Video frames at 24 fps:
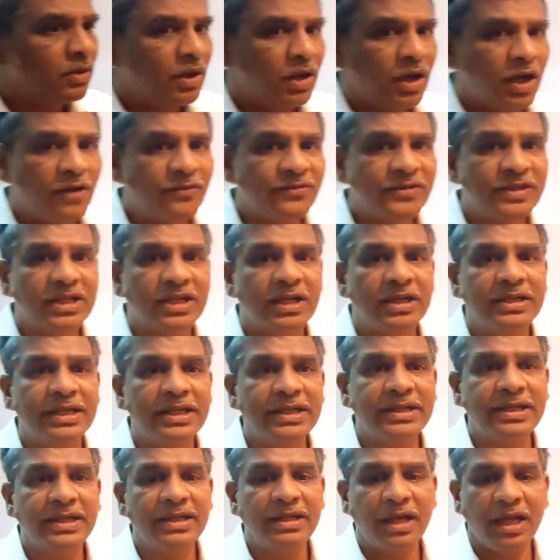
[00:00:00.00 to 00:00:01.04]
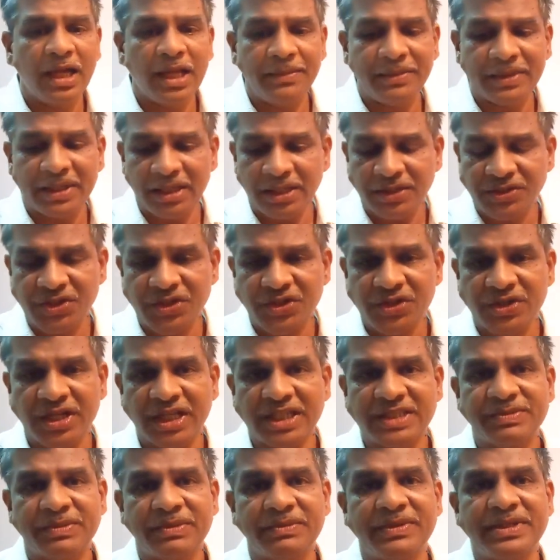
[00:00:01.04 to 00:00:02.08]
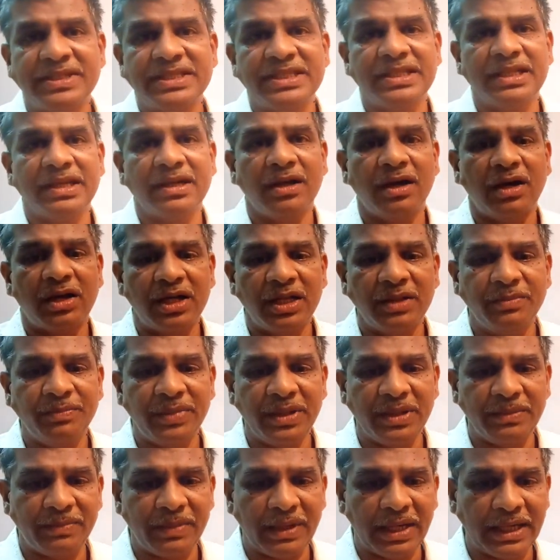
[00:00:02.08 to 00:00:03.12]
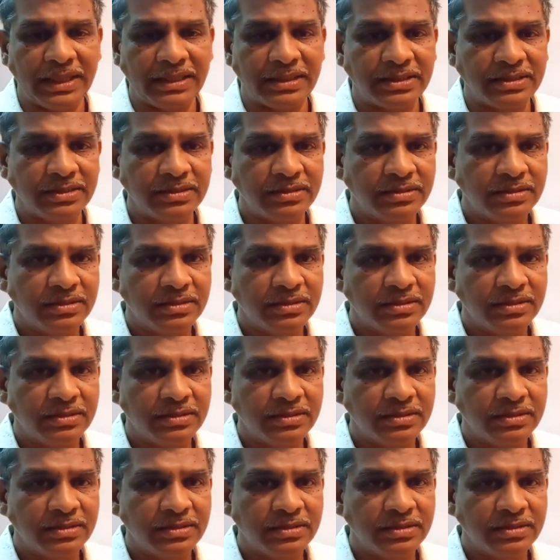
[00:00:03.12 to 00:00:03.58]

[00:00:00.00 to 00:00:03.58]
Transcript: after conducting hybridization experiments in a garden pea plant,